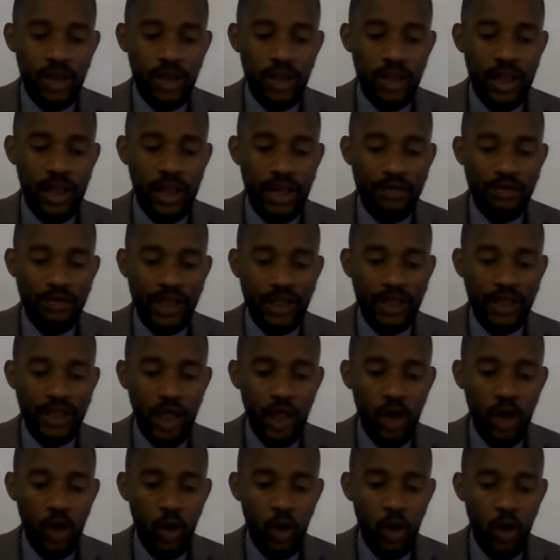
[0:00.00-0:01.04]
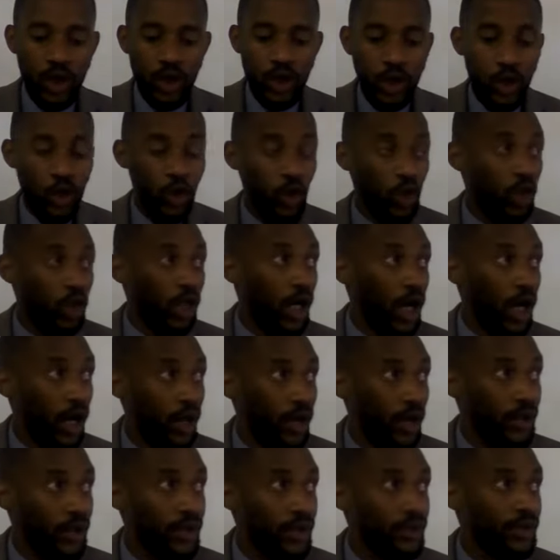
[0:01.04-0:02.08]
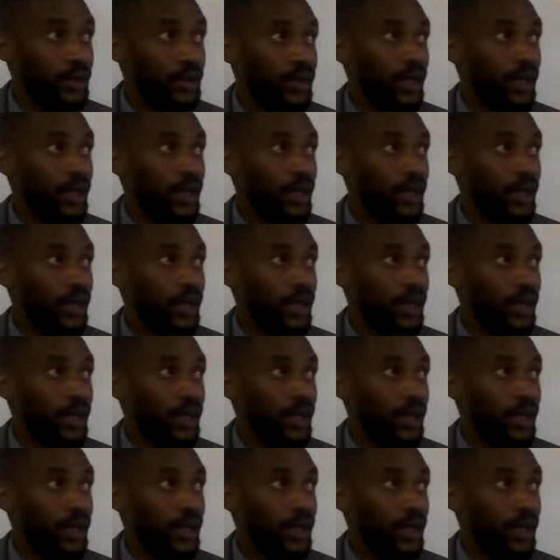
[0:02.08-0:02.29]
loving the Lord your God.